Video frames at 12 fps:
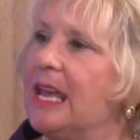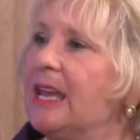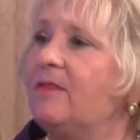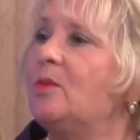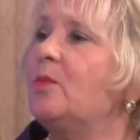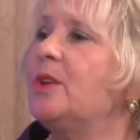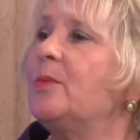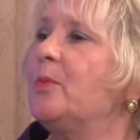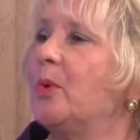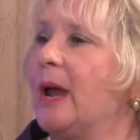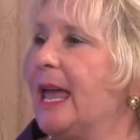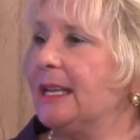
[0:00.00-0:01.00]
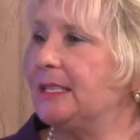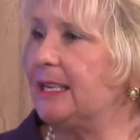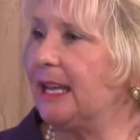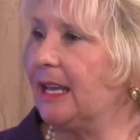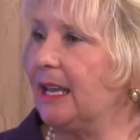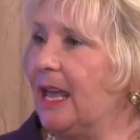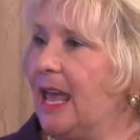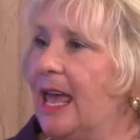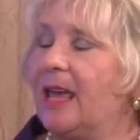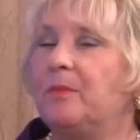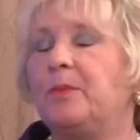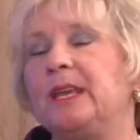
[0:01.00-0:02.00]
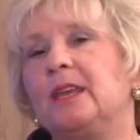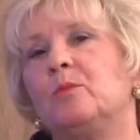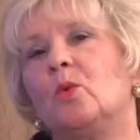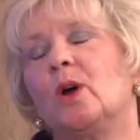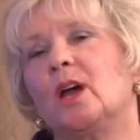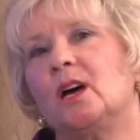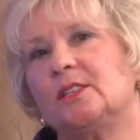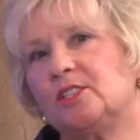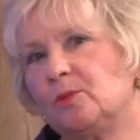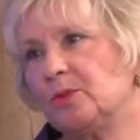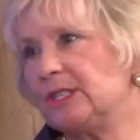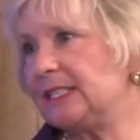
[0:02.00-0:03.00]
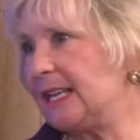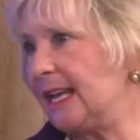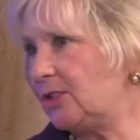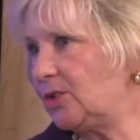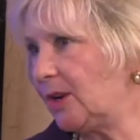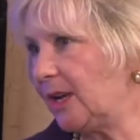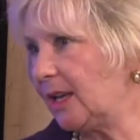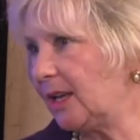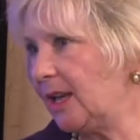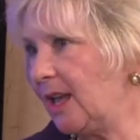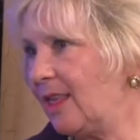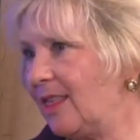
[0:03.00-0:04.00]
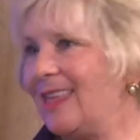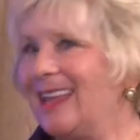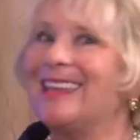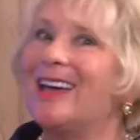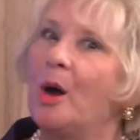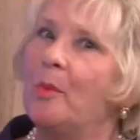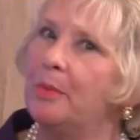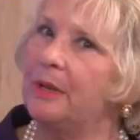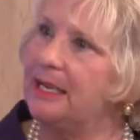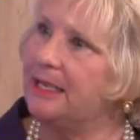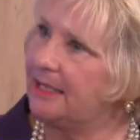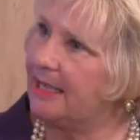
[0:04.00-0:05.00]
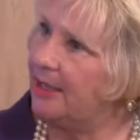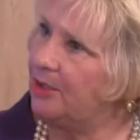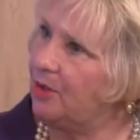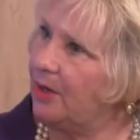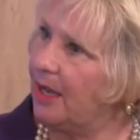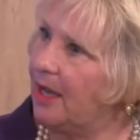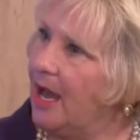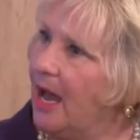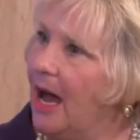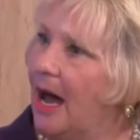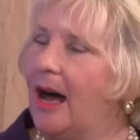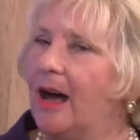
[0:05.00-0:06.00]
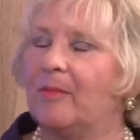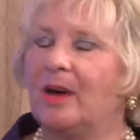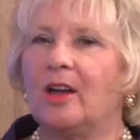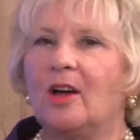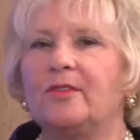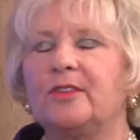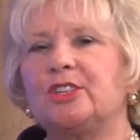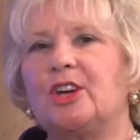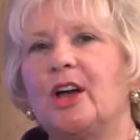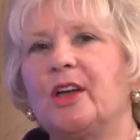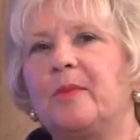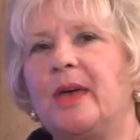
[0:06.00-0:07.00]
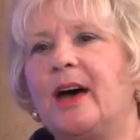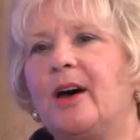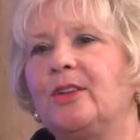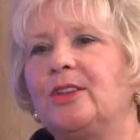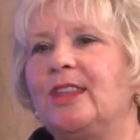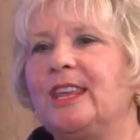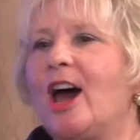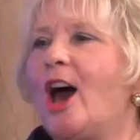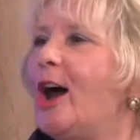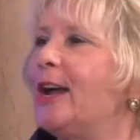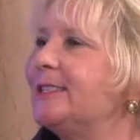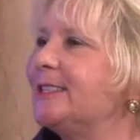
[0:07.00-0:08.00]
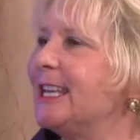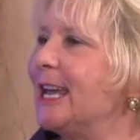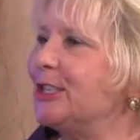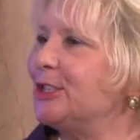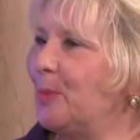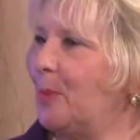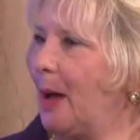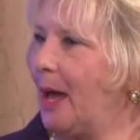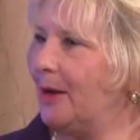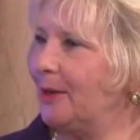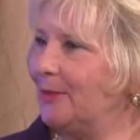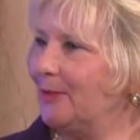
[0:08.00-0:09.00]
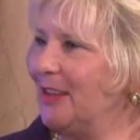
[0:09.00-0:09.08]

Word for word: even with branding and being more customer centric than company centric. Sure. Um, I often talk about the Heinz ketchup bottle.